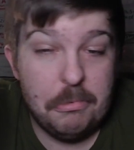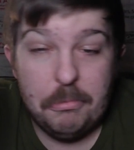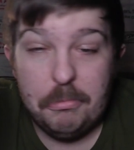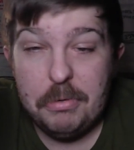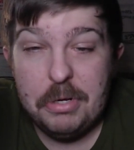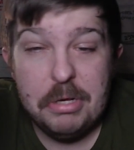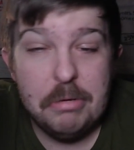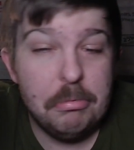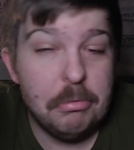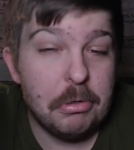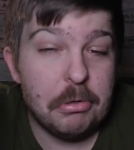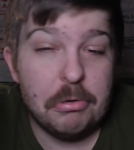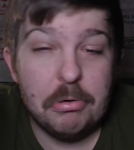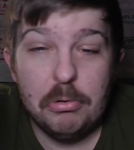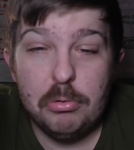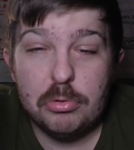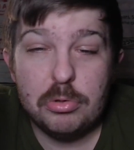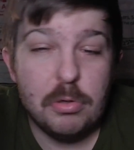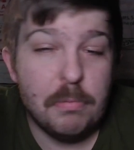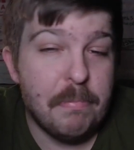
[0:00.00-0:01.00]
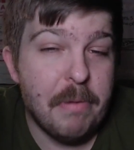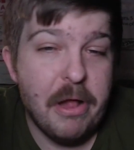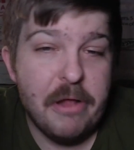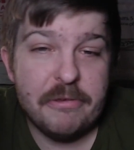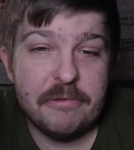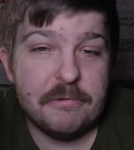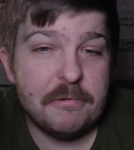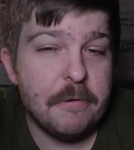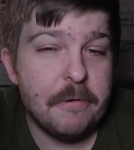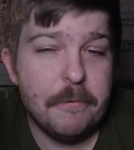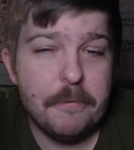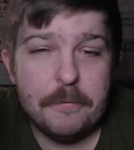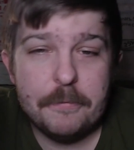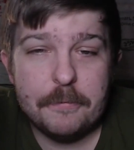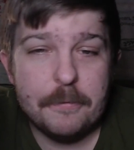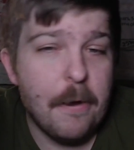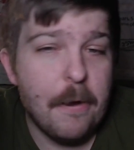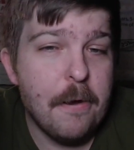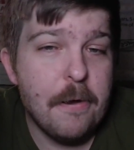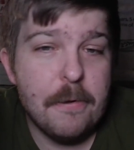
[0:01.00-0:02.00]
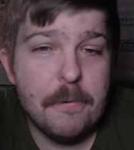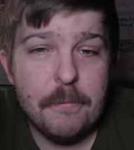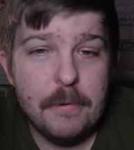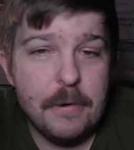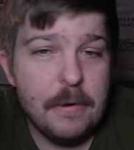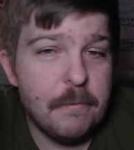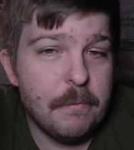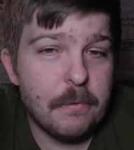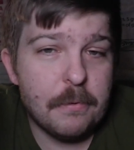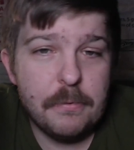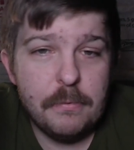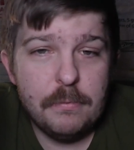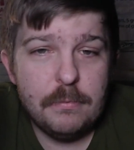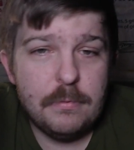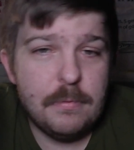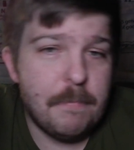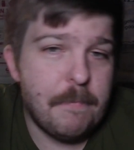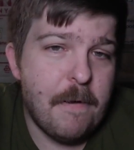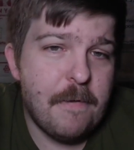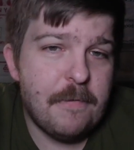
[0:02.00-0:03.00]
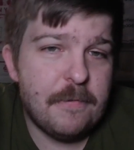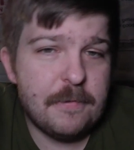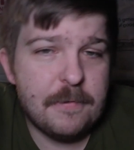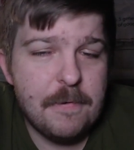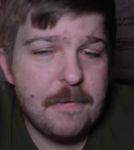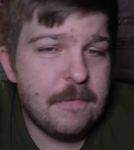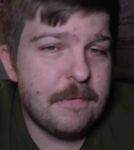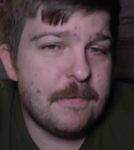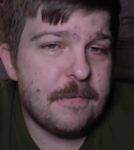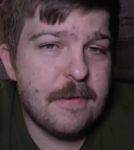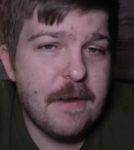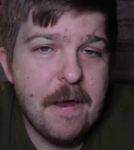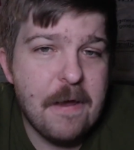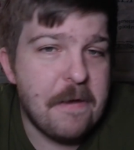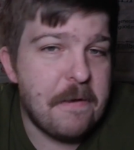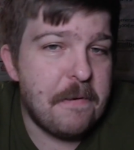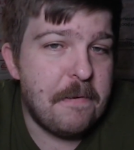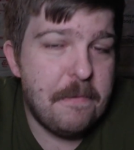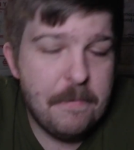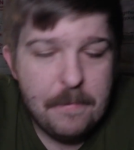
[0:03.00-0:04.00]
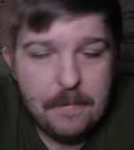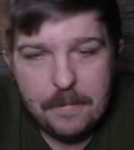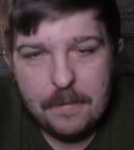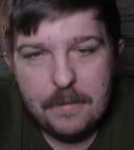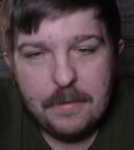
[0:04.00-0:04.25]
we recruit the best in state. We recruit the best in state.